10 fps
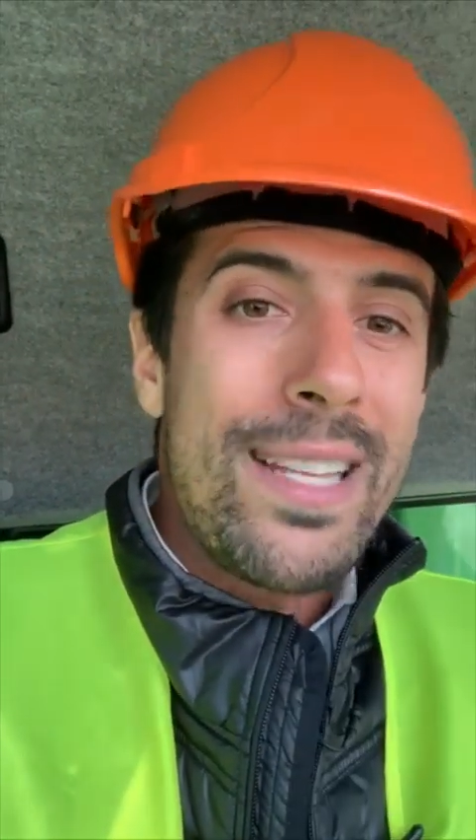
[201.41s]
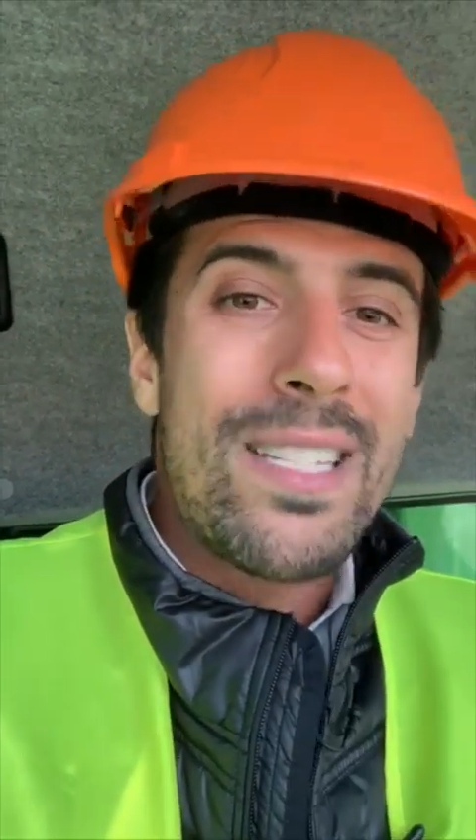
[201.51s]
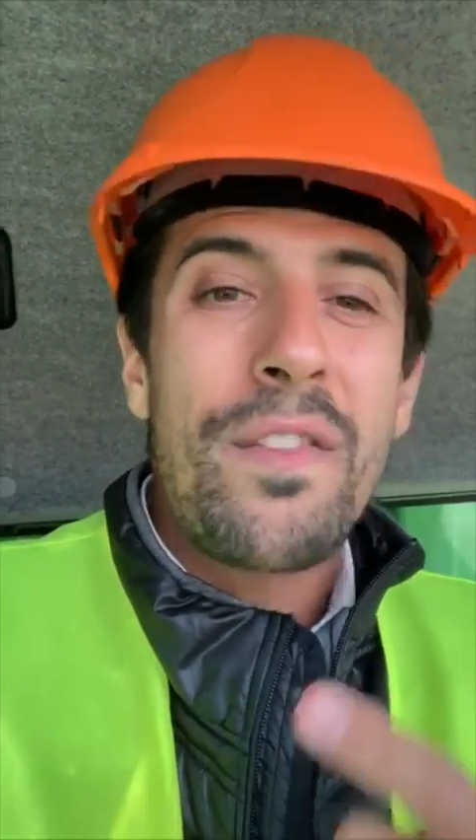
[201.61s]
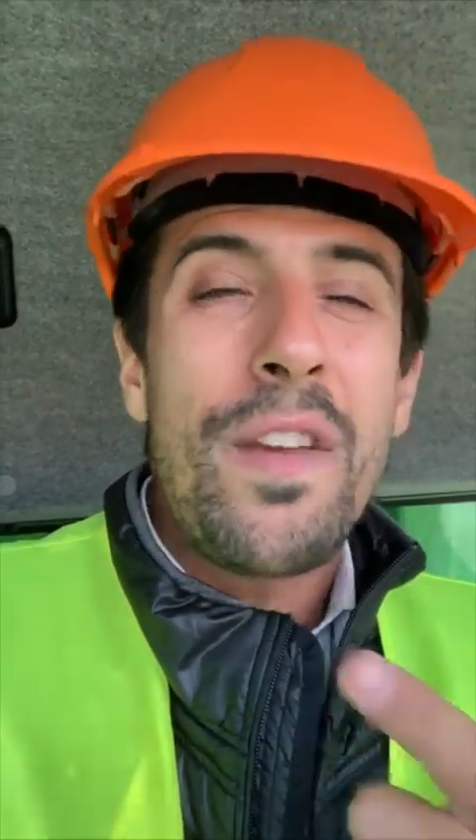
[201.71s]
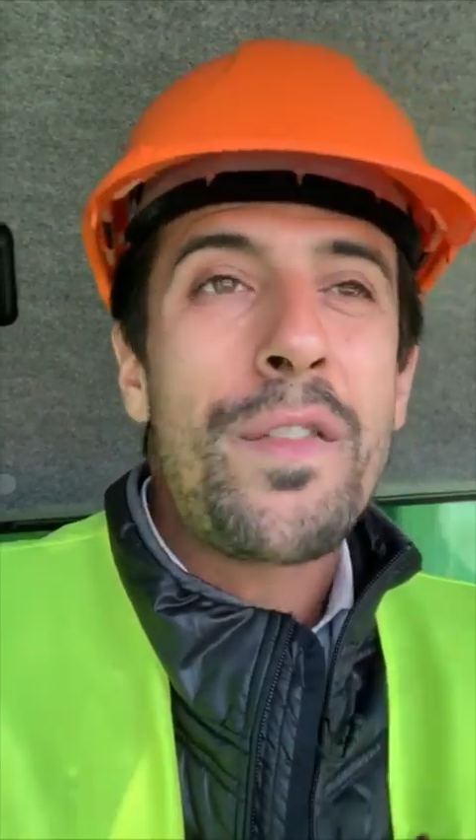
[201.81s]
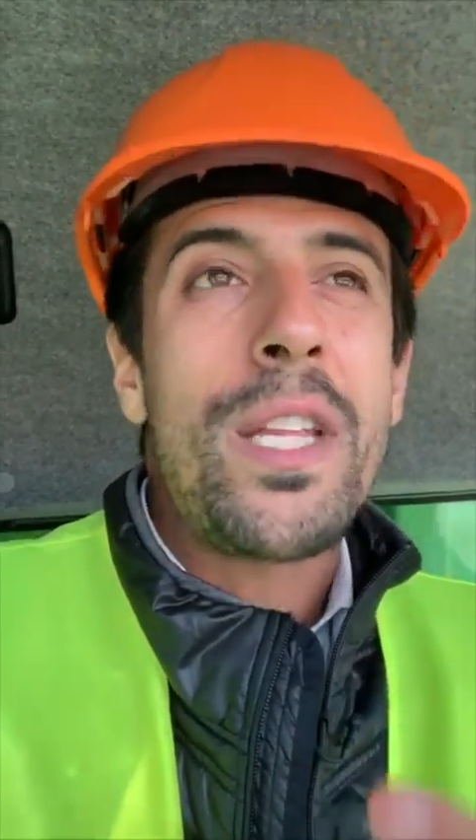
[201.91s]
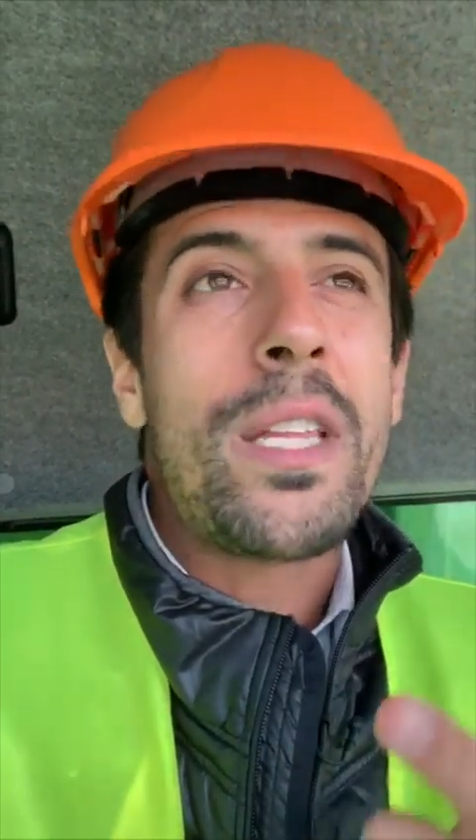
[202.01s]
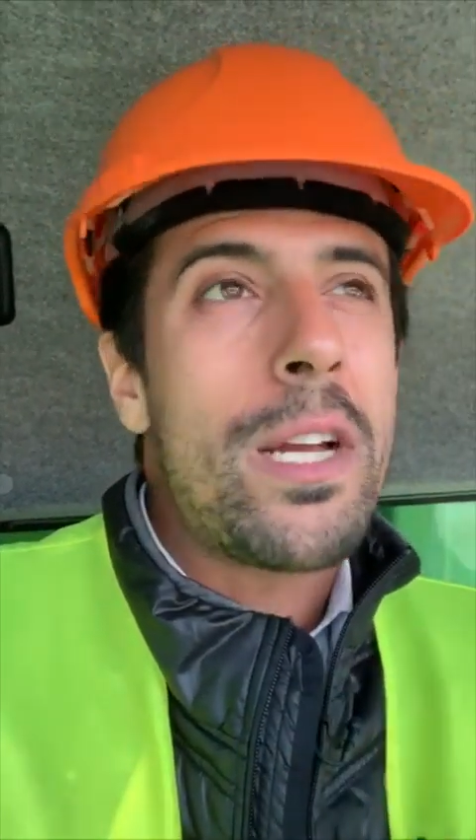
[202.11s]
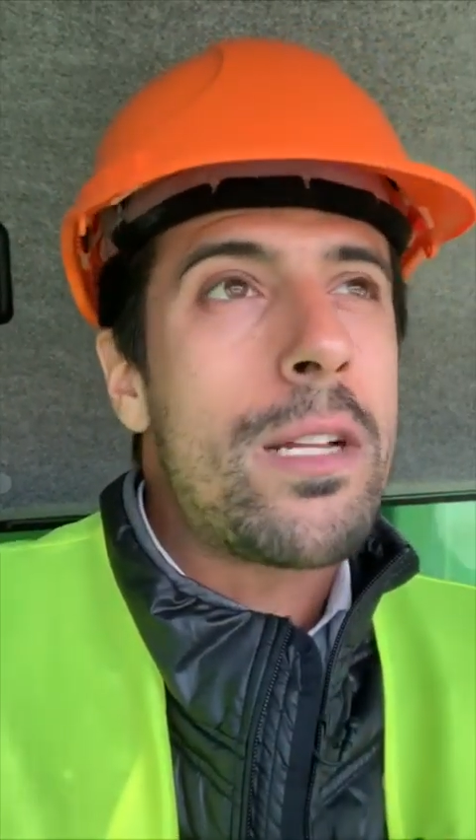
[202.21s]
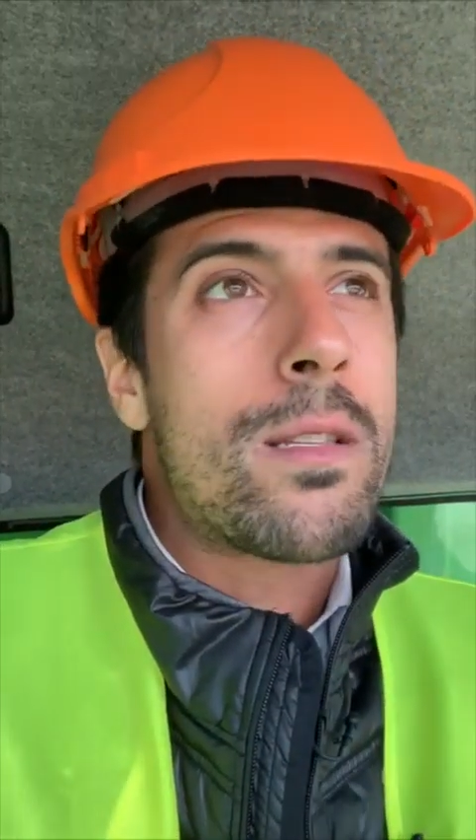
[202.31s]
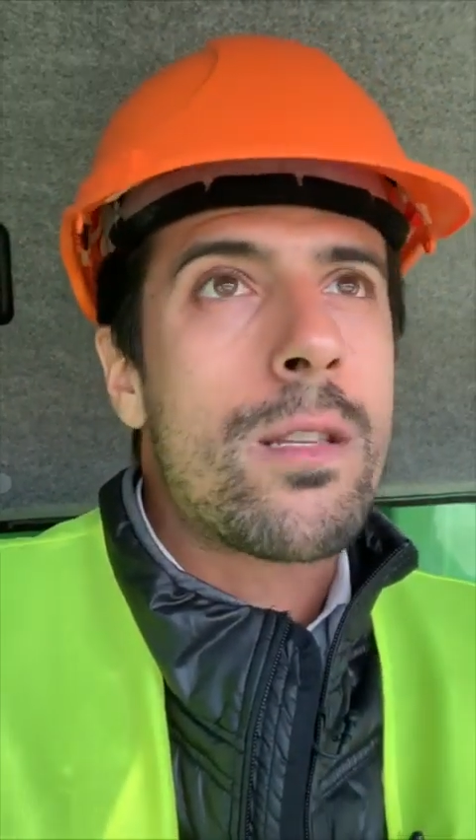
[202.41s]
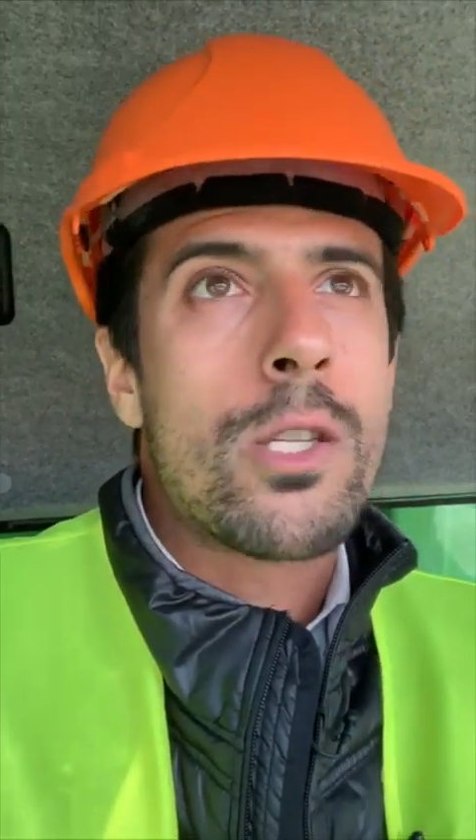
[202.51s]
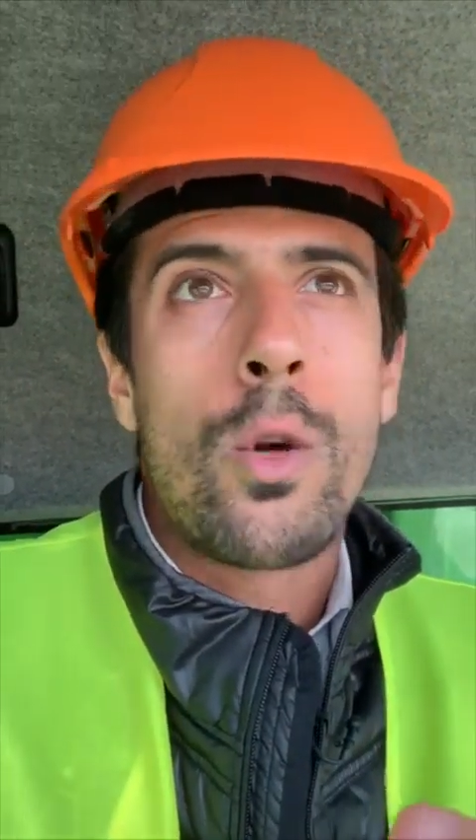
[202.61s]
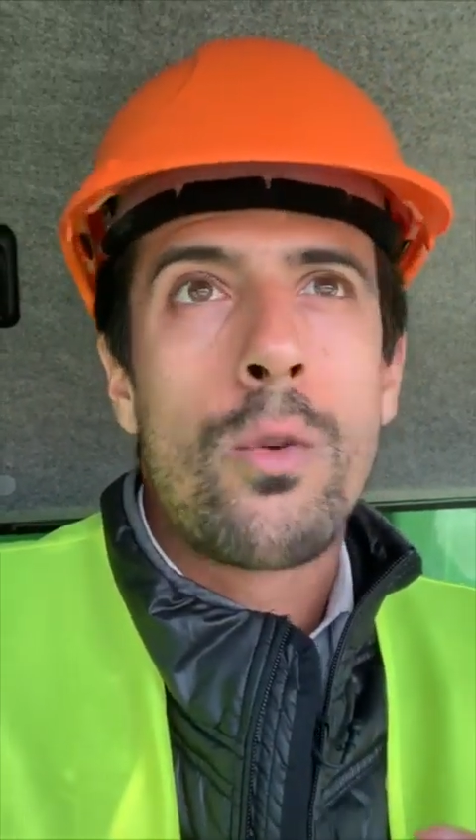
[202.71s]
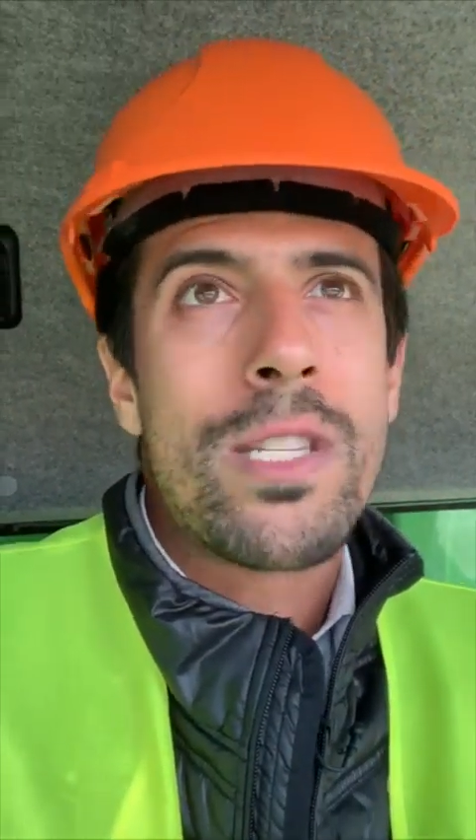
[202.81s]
it's 50 tons, so